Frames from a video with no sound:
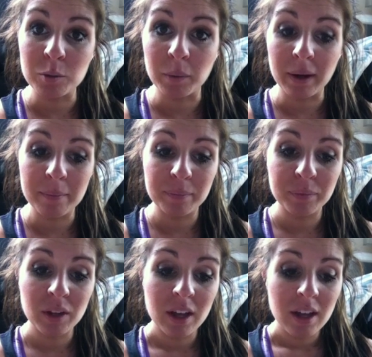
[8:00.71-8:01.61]
split.
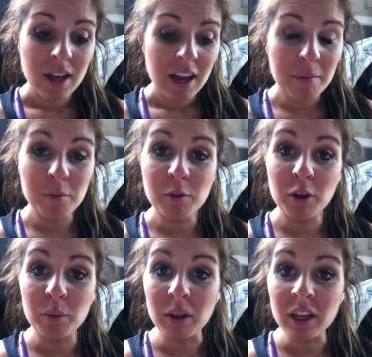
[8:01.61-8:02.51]
I've been
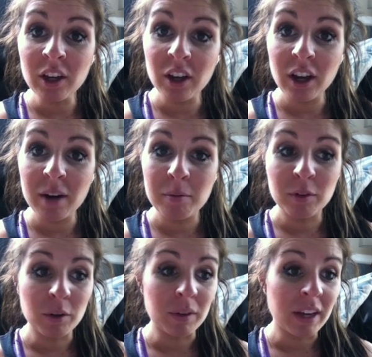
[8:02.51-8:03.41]
feeling really good. I've been
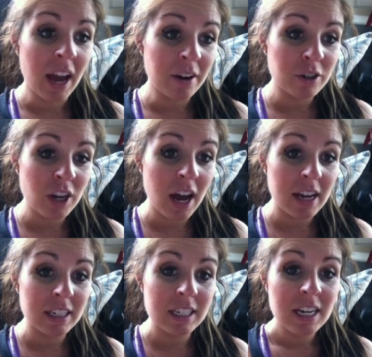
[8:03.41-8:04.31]
feeling really
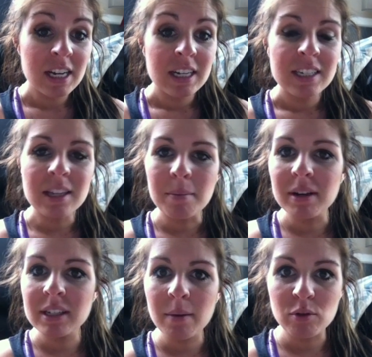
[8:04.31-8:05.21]
energized. Some
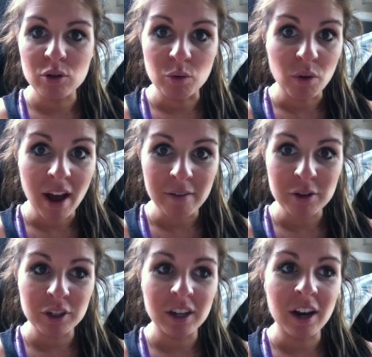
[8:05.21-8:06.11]
days I'm just
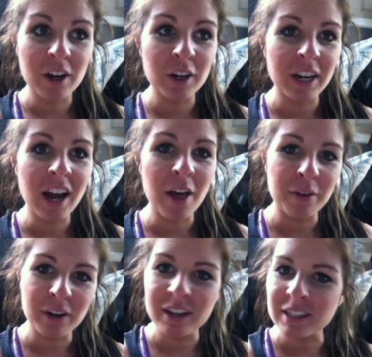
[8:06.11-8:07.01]
ravishly hungry.
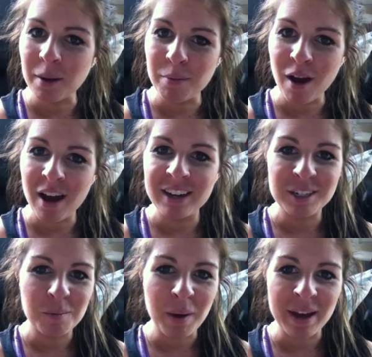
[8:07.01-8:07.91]
Other days I'm not. It
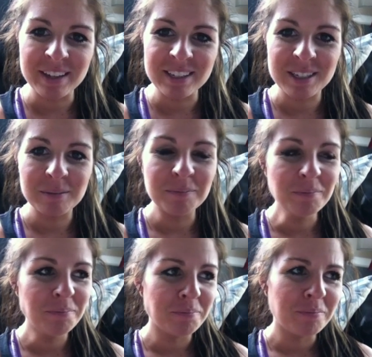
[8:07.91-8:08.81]
depends.
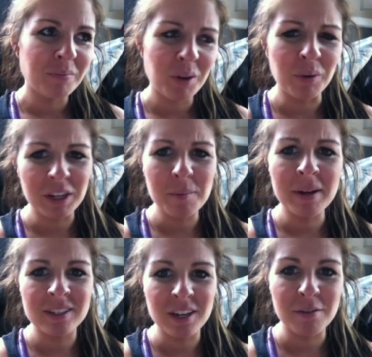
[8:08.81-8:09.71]
Really
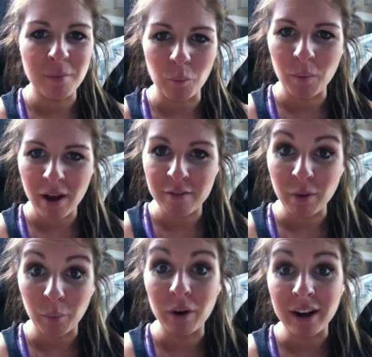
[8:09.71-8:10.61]
depends on if I
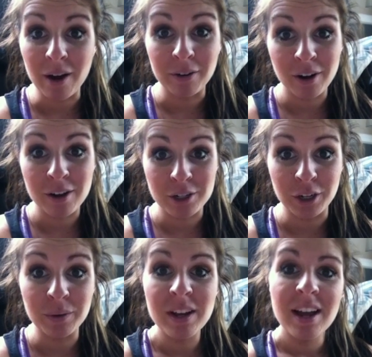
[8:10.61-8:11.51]
work out or not
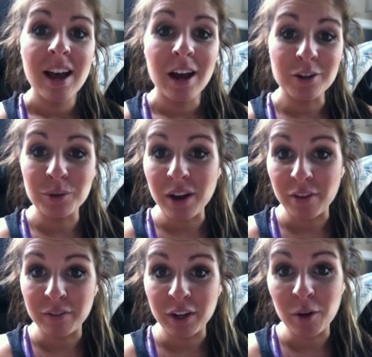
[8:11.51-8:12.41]
too. I'll do
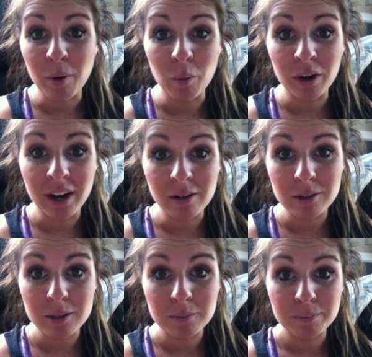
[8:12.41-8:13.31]
another video about
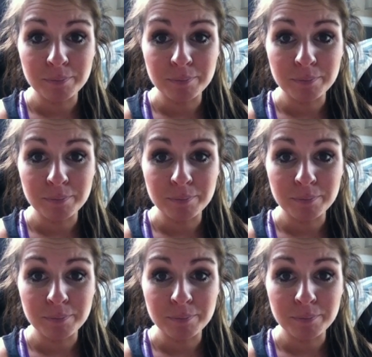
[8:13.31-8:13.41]
workouts.